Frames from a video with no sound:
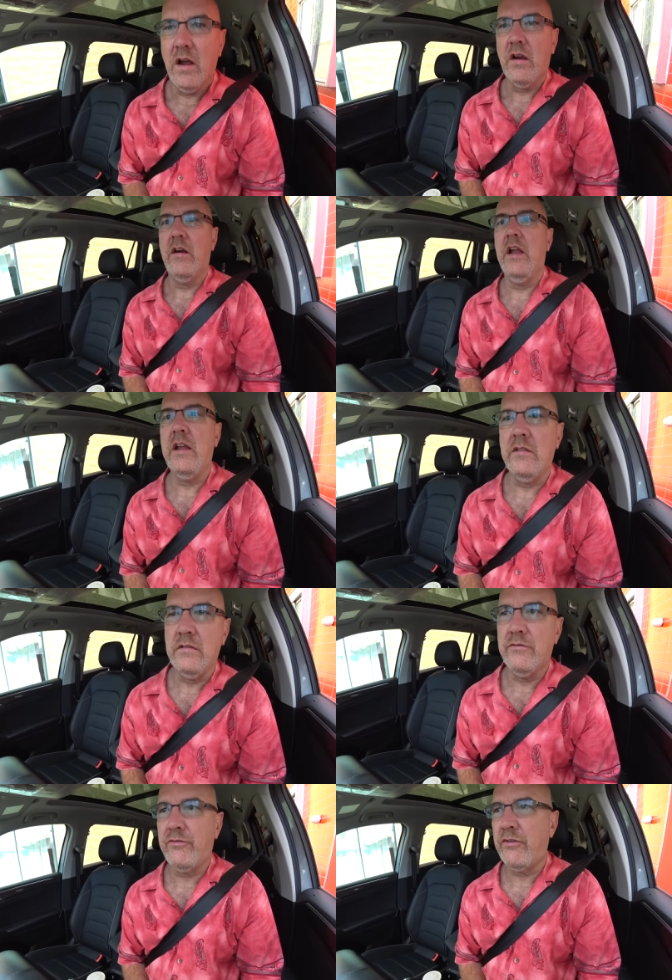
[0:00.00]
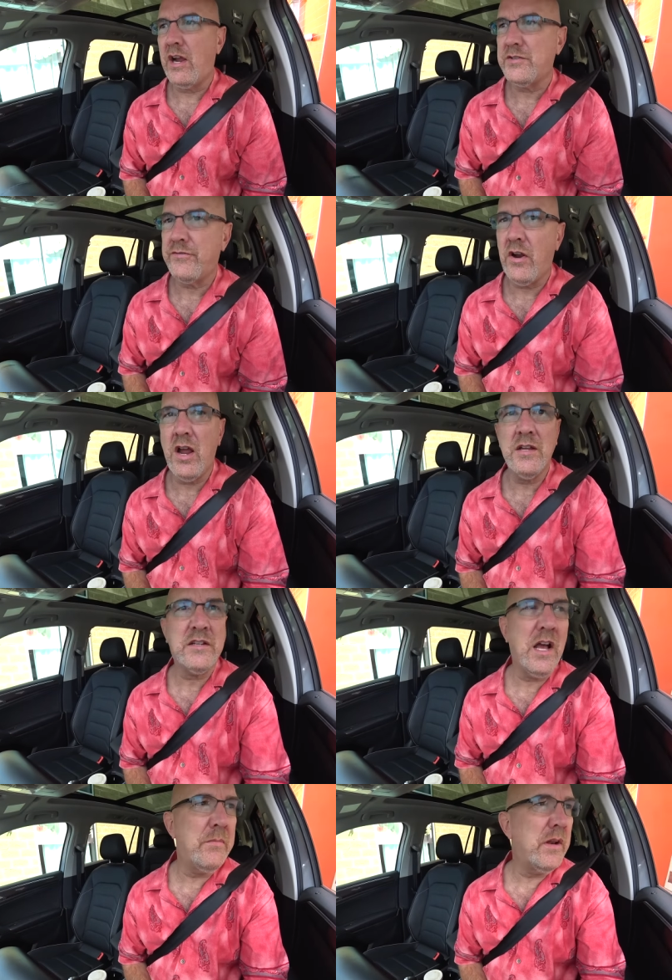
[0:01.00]
All right. Fresh fries
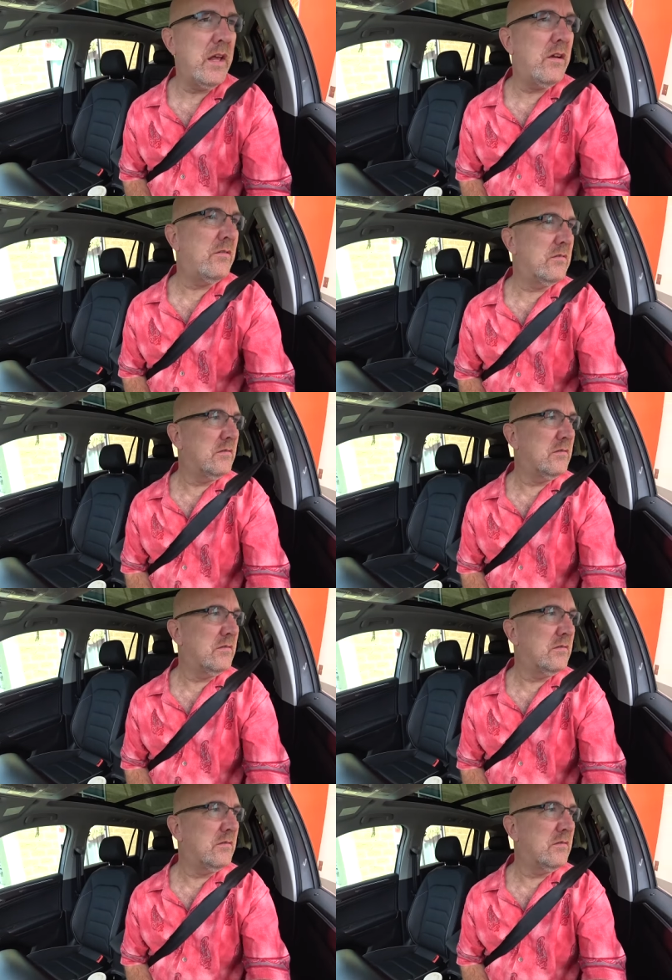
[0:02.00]
coming out.